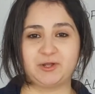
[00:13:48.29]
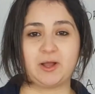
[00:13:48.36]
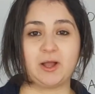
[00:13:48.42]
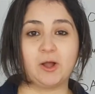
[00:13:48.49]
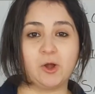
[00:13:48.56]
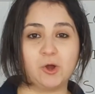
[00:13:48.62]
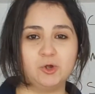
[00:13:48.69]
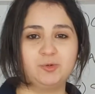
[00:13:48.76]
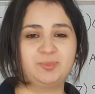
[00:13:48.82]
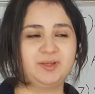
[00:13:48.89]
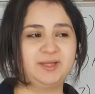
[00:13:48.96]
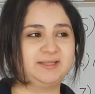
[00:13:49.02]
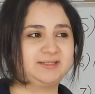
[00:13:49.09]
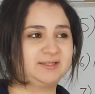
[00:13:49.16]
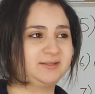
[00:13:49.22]
I hope
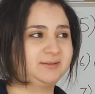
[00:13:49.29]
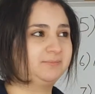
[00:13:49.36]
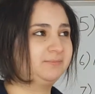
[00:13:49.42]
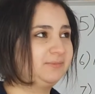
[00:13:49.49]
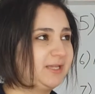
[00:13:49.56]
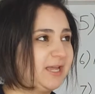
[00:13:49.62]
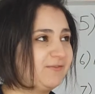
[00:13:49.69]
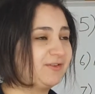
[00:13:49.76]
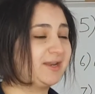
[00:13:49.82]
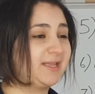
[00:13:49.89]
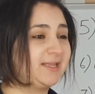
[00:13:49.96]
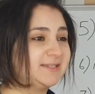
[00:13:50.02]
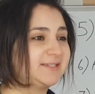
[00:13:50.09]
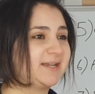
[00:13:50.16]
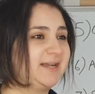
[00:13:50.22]
it gave an
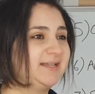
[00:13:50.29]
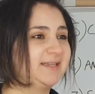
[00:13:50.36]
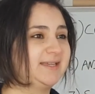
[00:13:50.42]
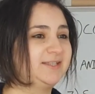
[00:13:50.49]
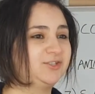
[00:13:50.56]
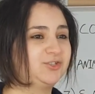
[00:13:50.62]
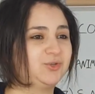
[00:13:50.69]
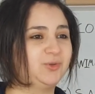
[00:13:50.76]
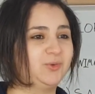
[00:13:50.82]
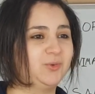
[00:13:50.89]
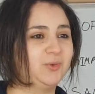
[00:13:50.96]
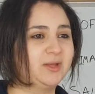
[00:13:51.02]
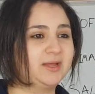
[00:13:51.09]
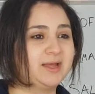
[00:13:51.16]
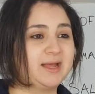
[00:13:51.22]
insight
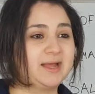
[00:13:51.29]
into